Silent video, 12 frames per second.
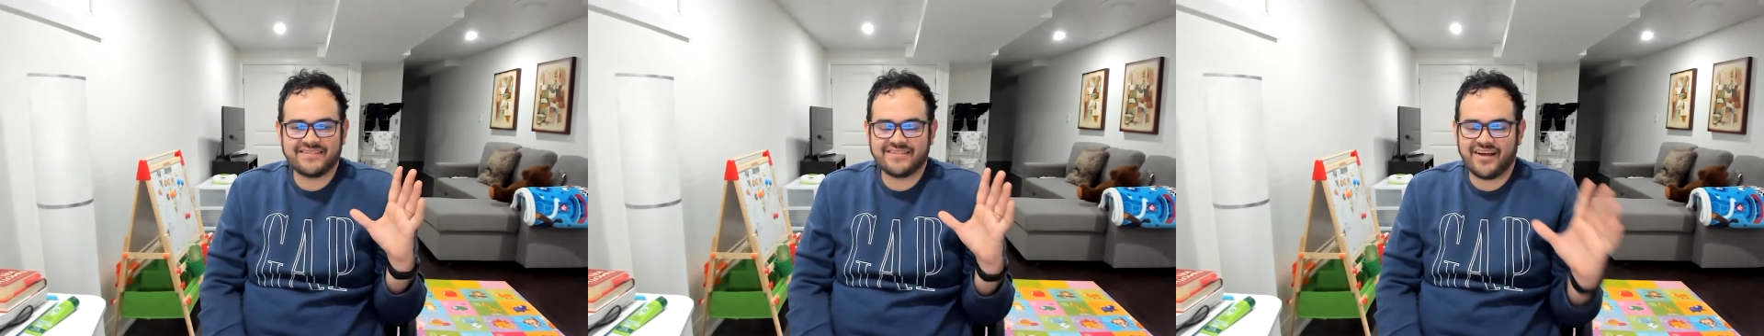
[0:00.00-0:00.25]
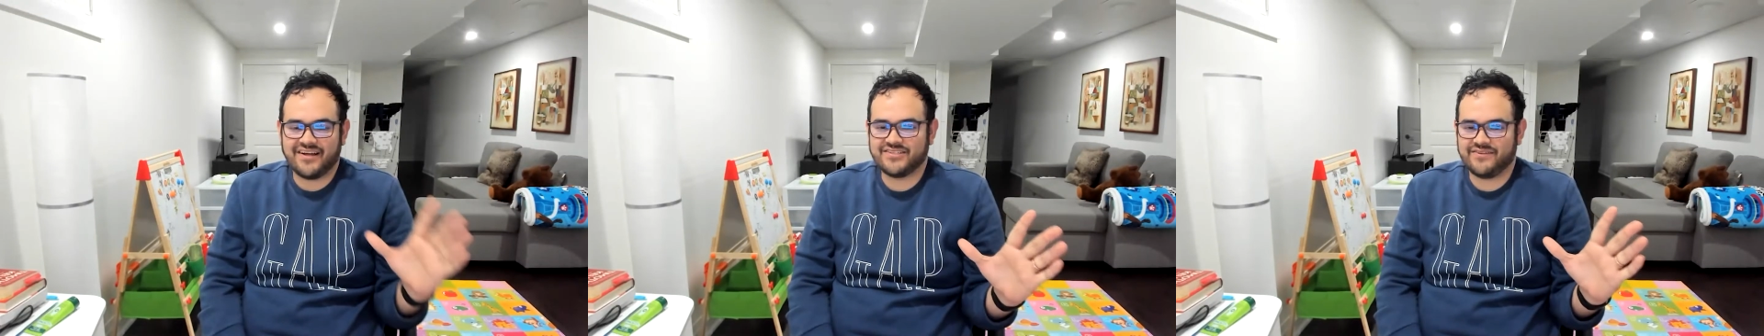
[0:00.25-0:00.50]

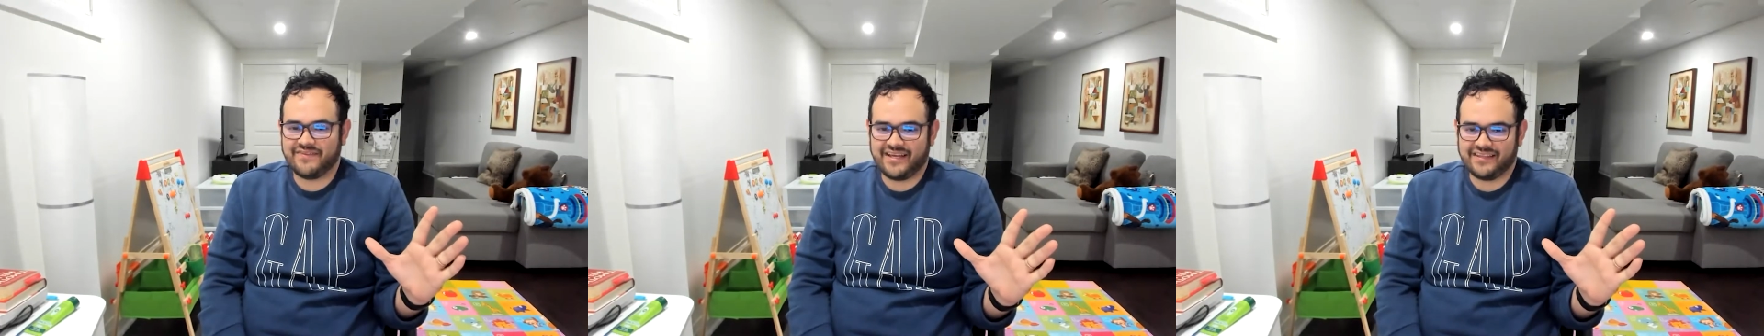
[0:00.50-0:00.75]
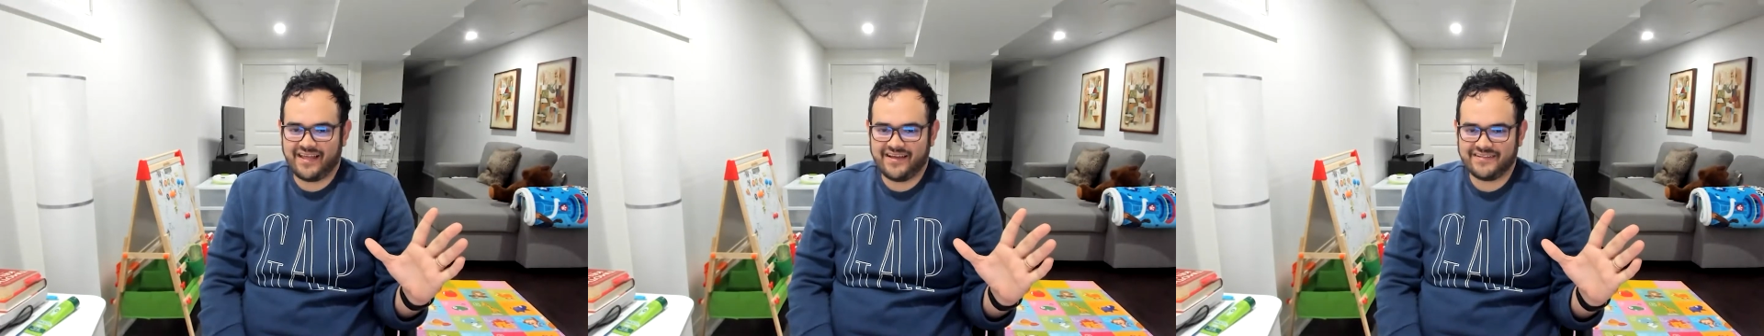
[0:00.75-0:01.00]
tons of
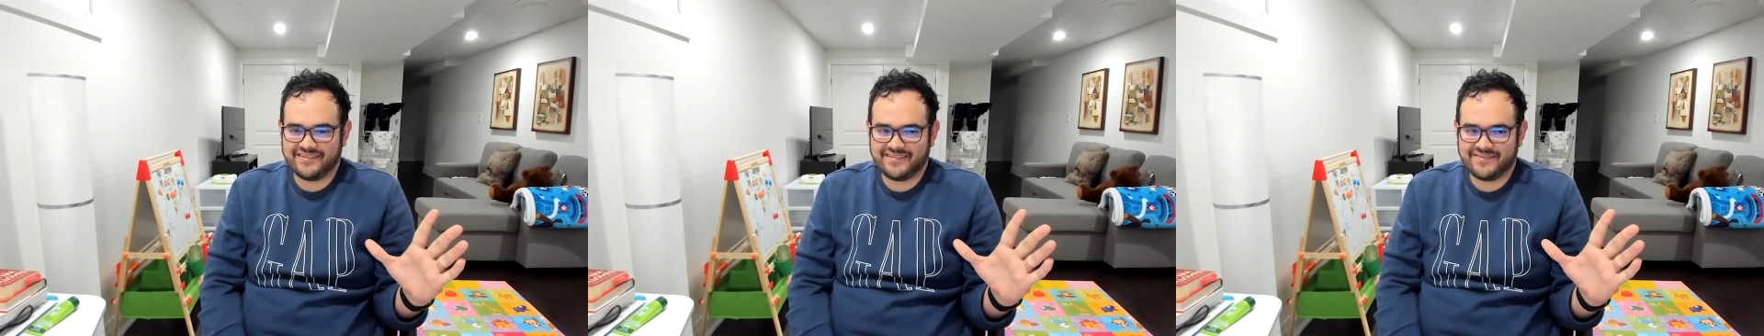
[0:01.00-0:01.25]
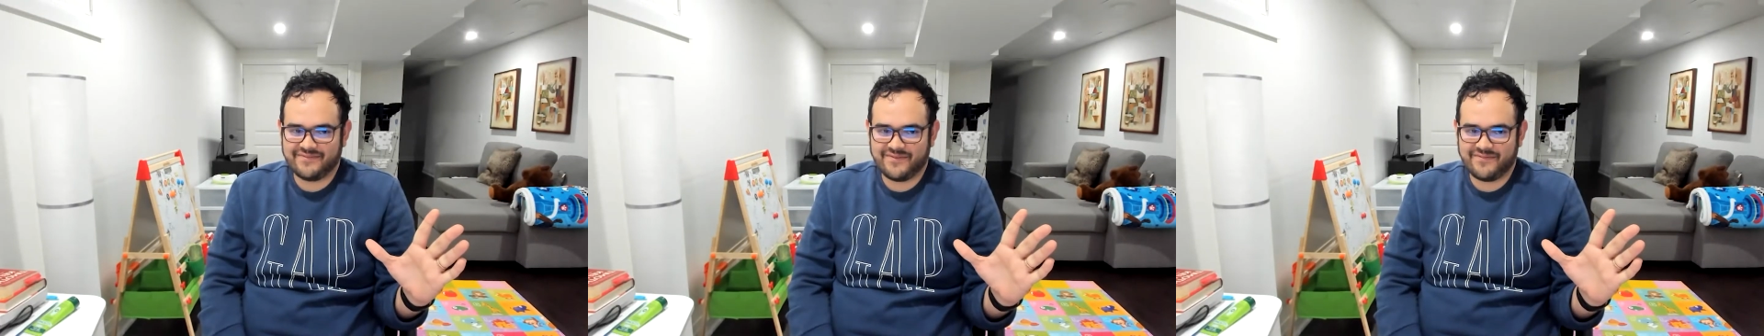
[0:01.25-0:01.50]

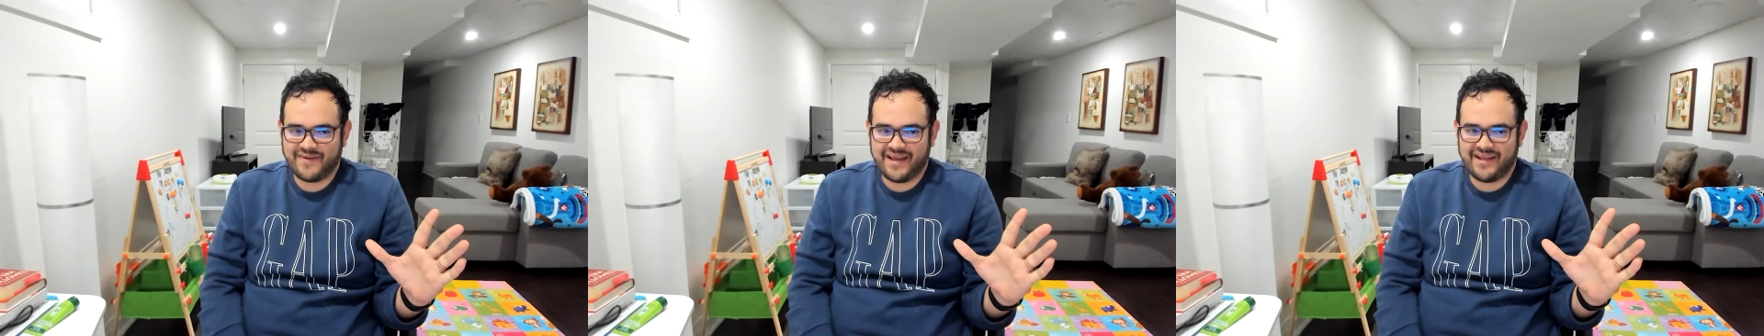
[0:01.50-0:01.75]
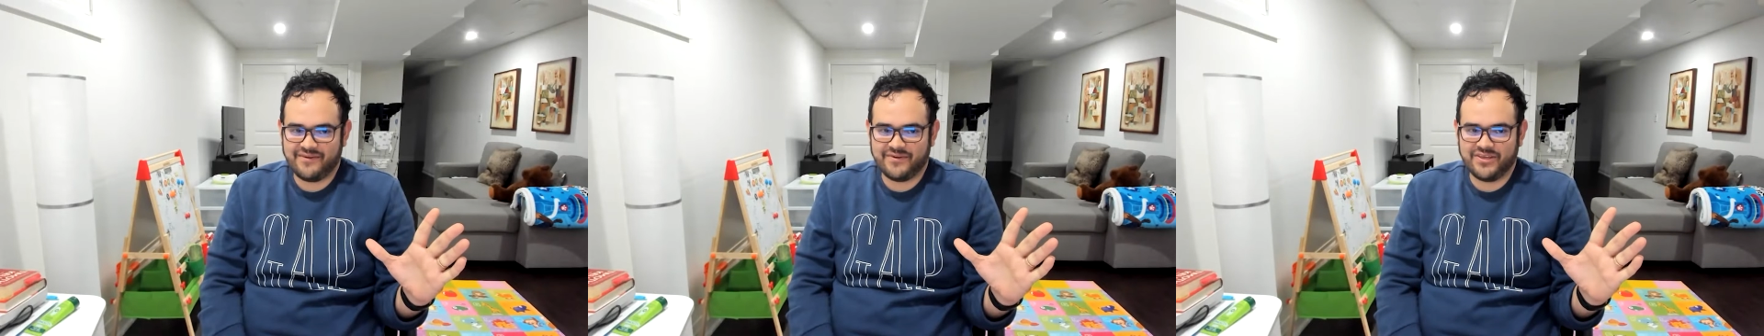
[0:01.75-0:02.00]
headlines,
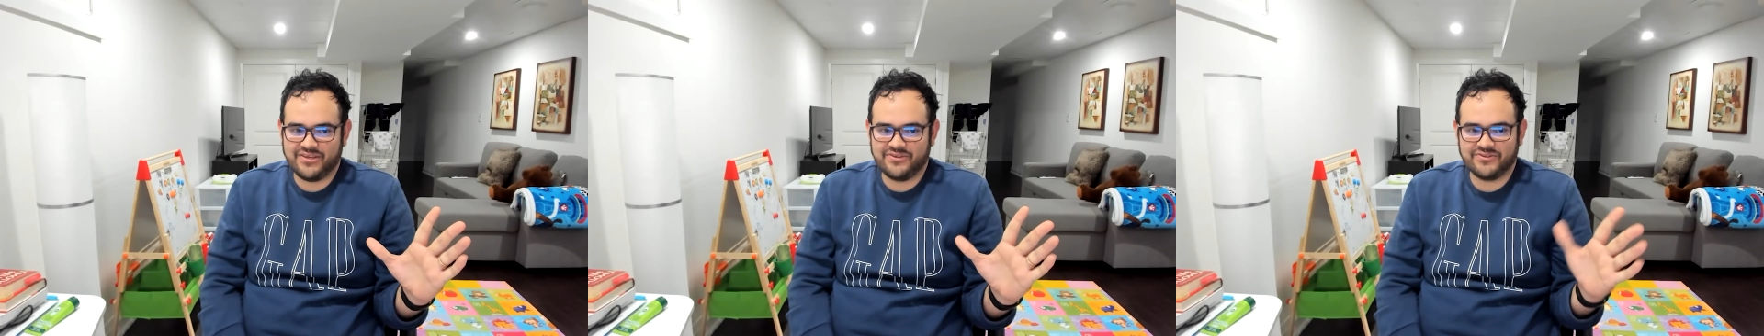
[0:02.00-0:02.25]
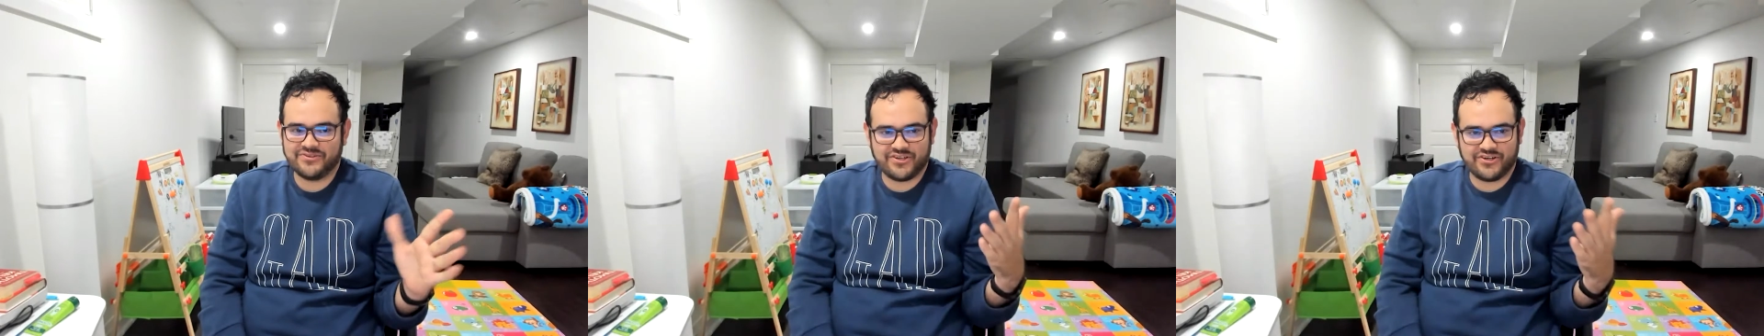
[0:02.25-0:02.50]
right? We
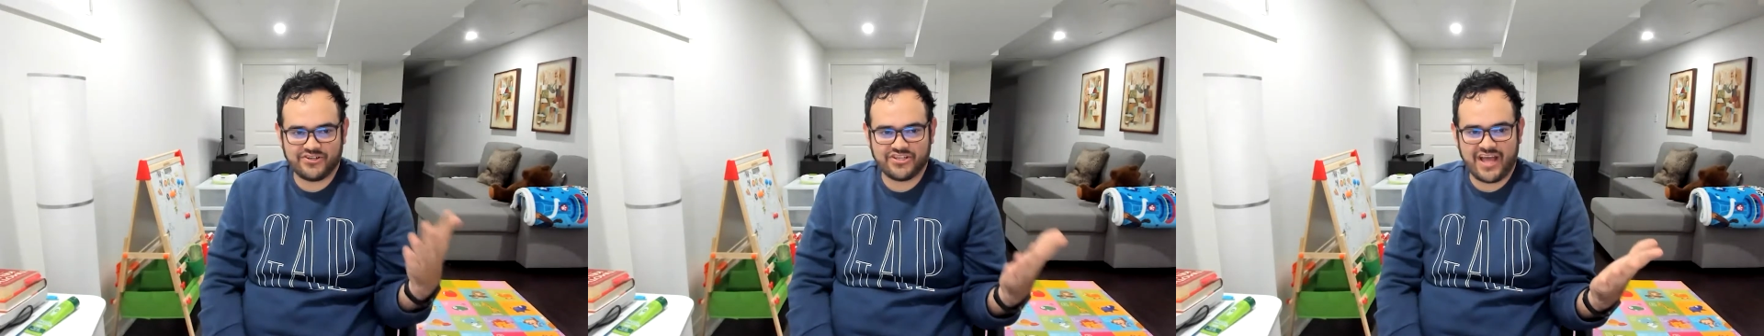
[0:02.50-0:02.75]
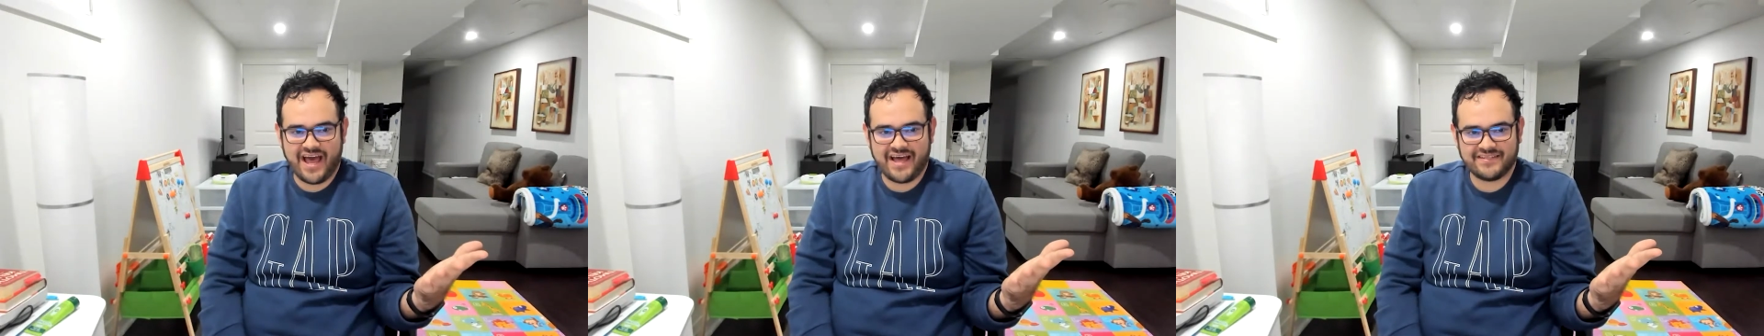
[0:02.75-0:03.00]
use
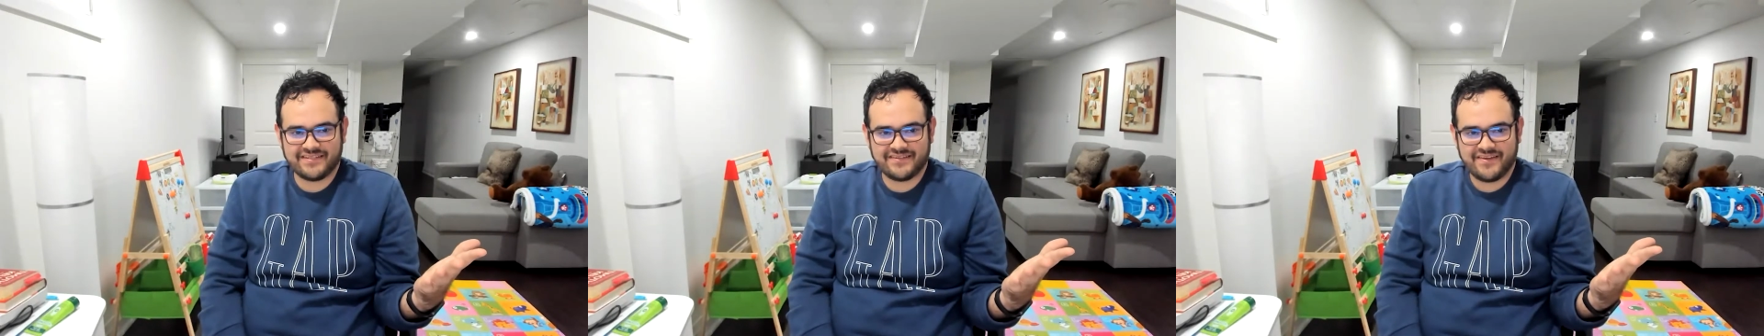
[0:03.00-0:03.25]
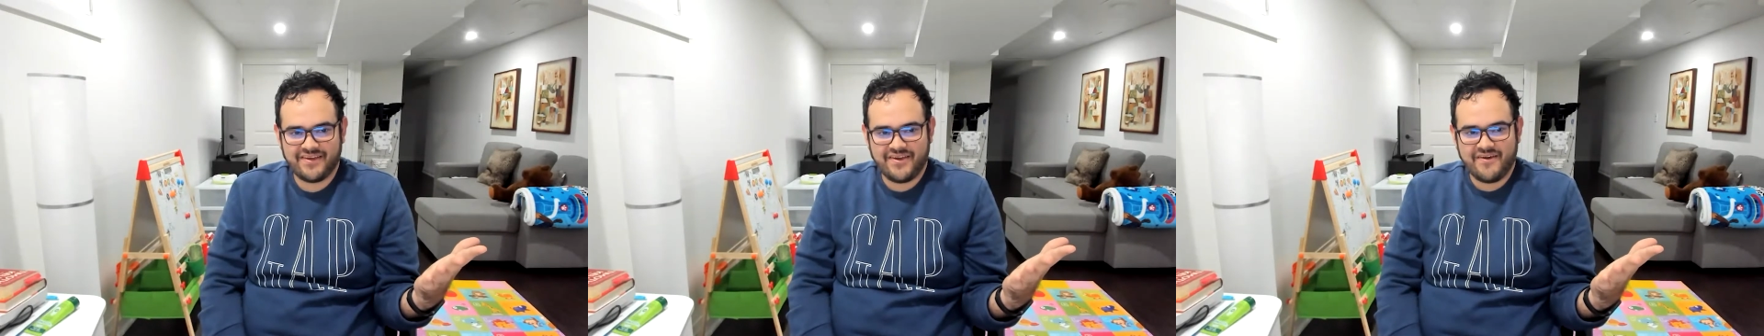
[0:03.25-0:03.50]
search ads